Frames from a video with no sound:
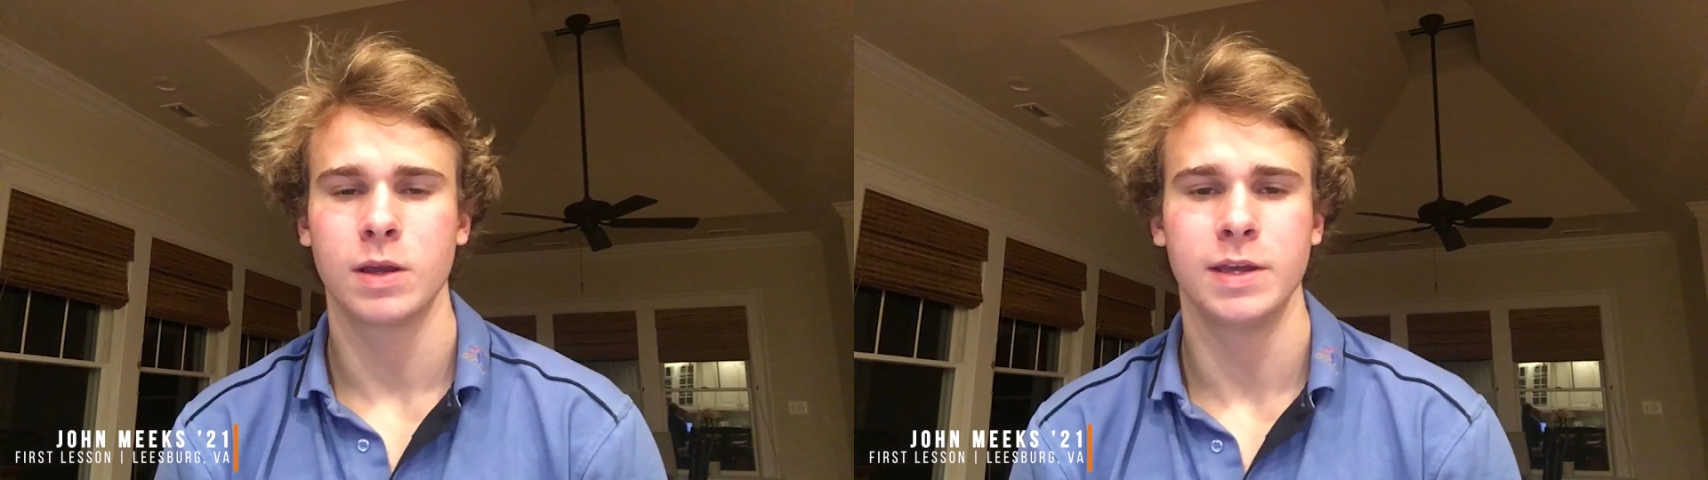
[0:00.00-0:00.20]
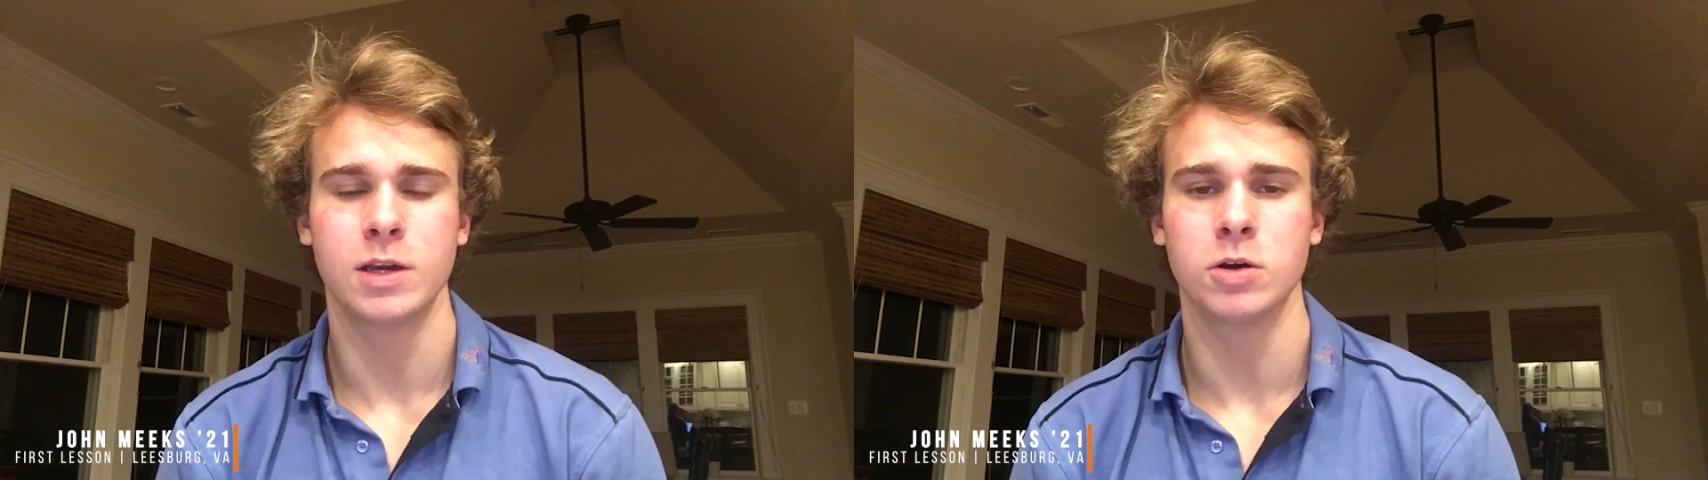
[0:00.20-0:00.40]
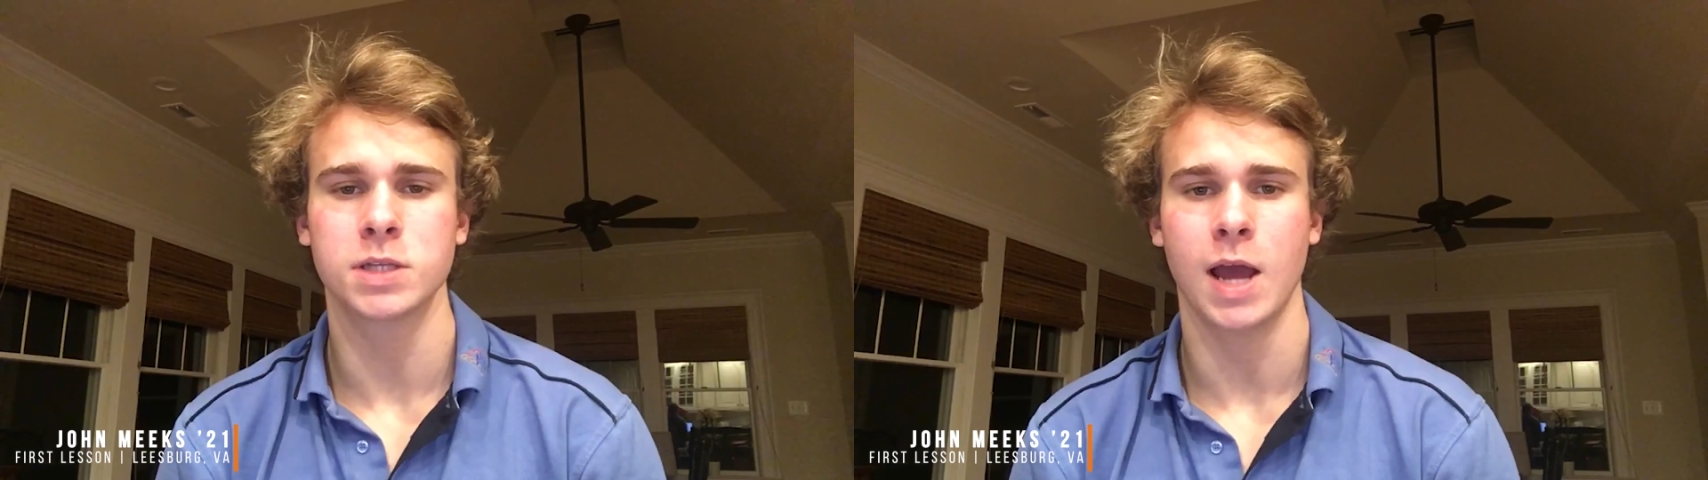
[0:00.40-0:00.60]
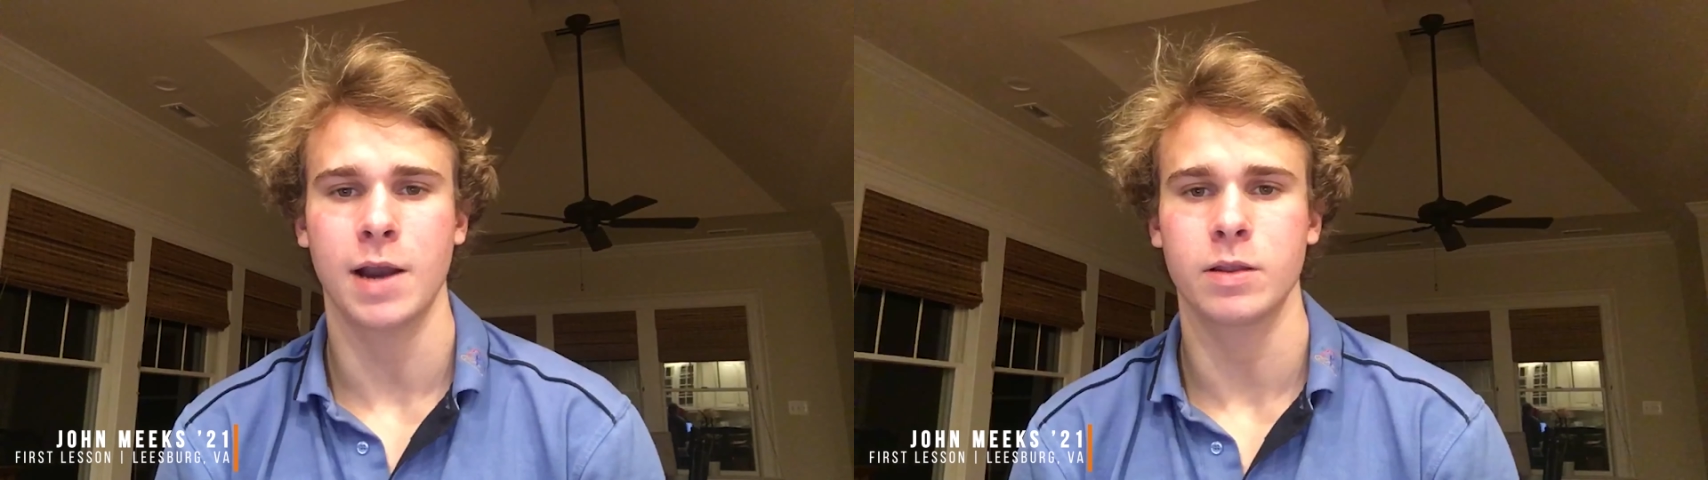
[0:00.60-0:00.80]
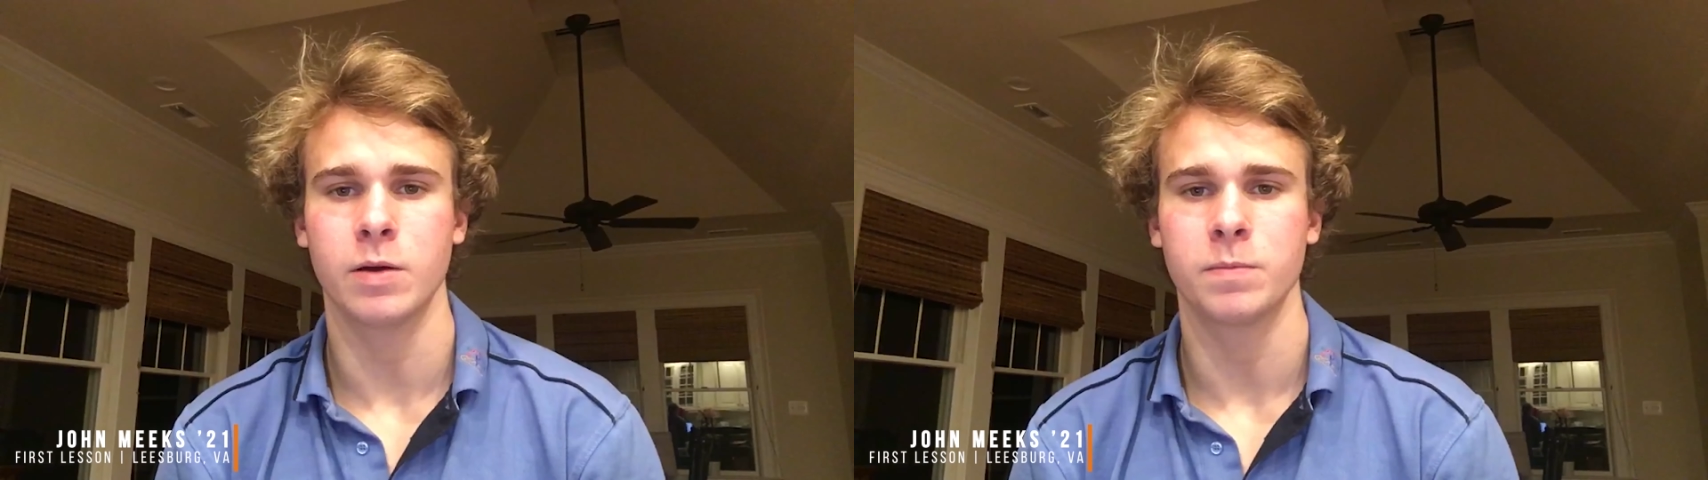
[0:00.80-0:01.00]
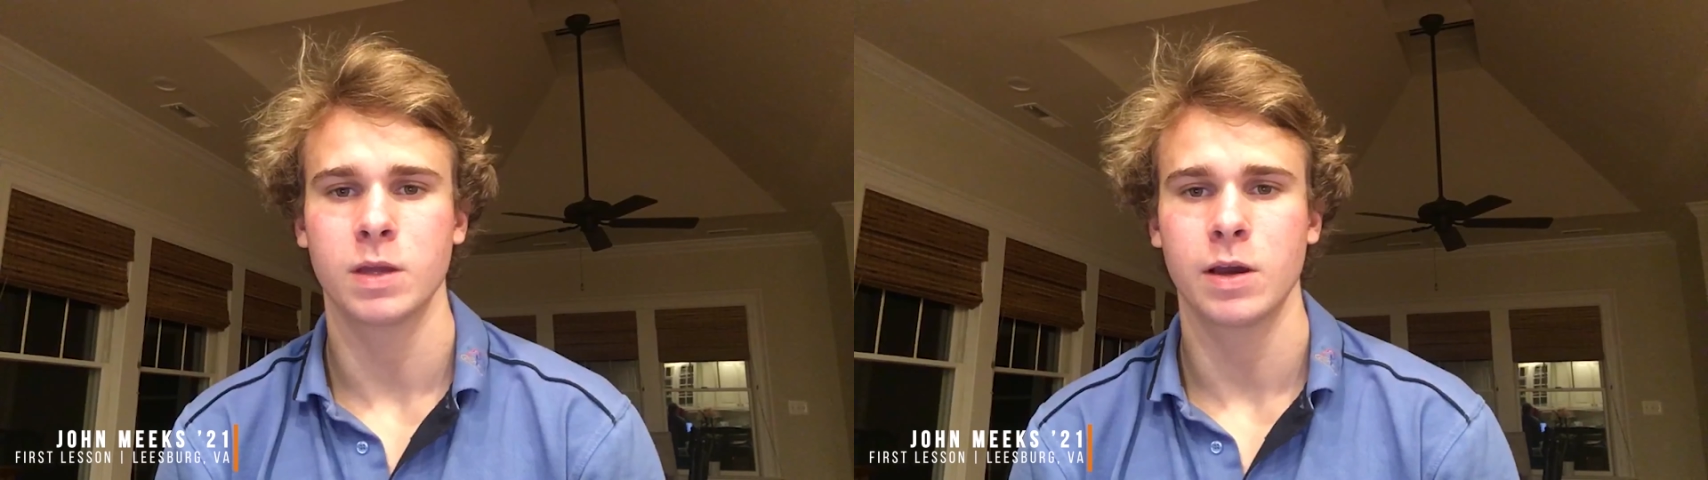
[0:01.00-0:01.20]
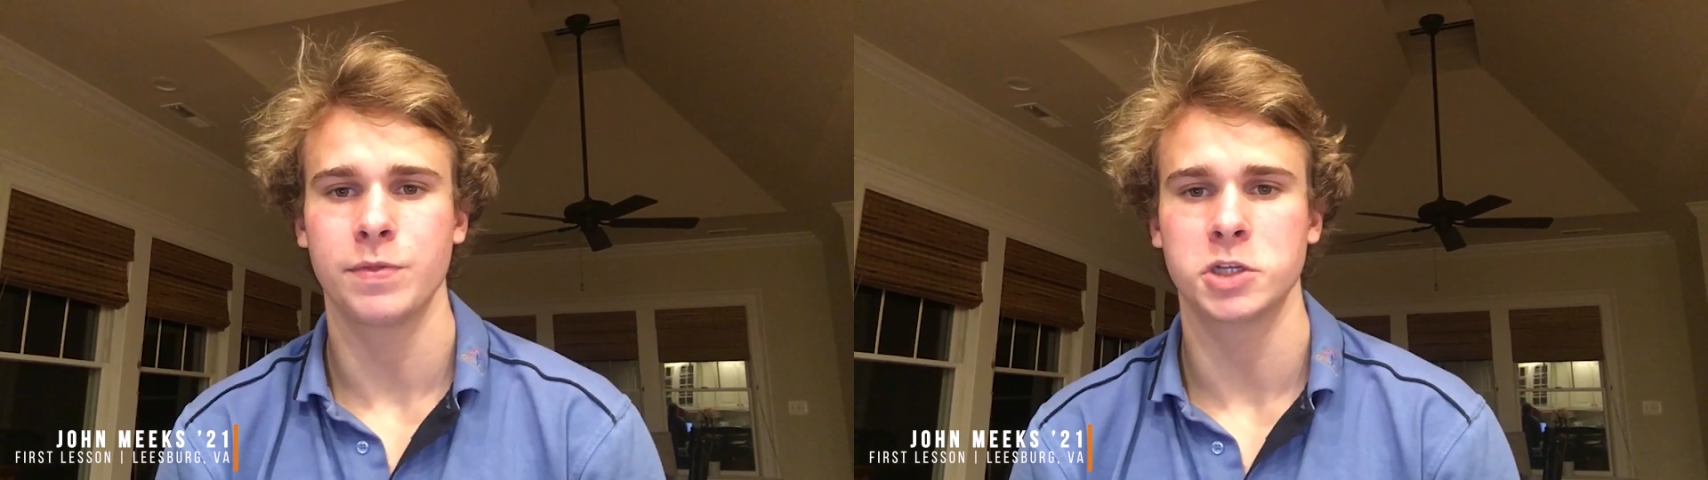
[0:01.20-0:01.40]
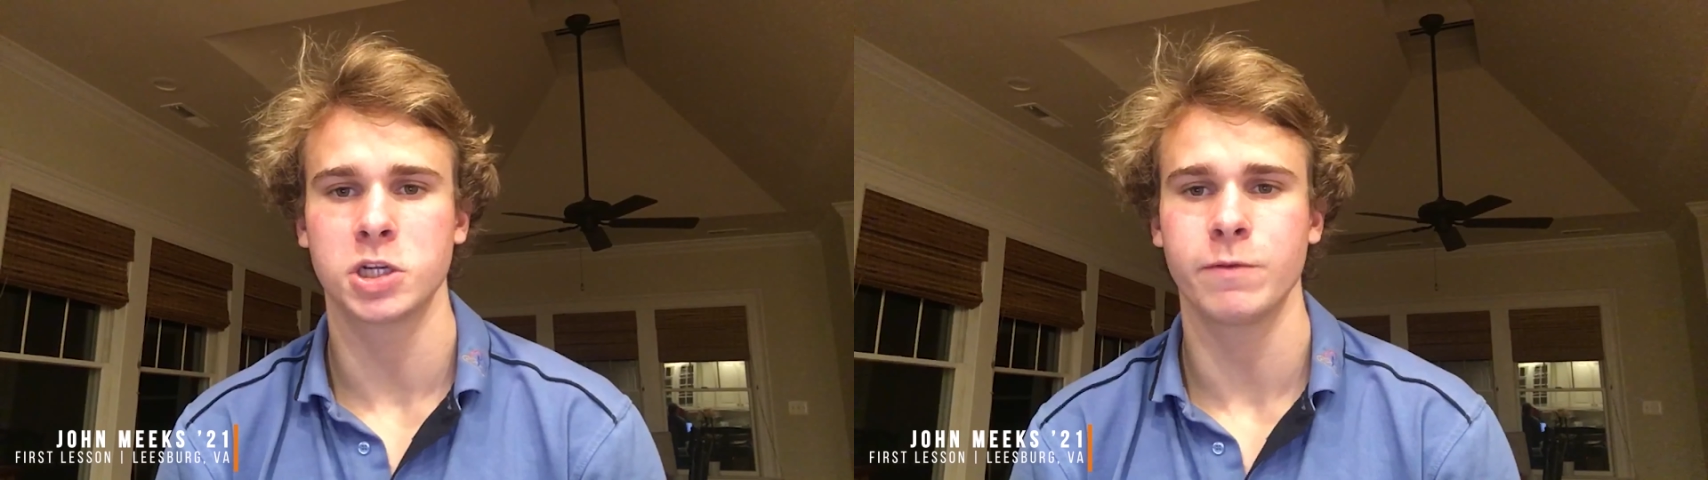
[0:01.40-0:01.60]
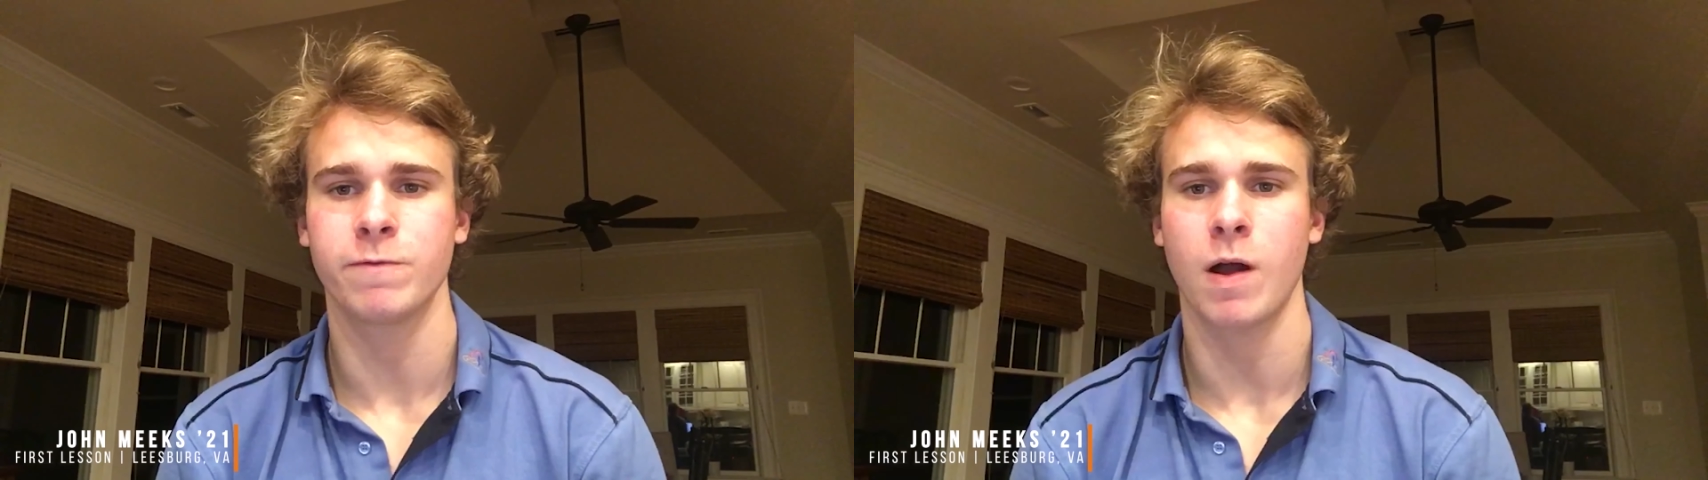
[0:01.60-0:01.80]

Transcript: he goes ahead of them, and the sheep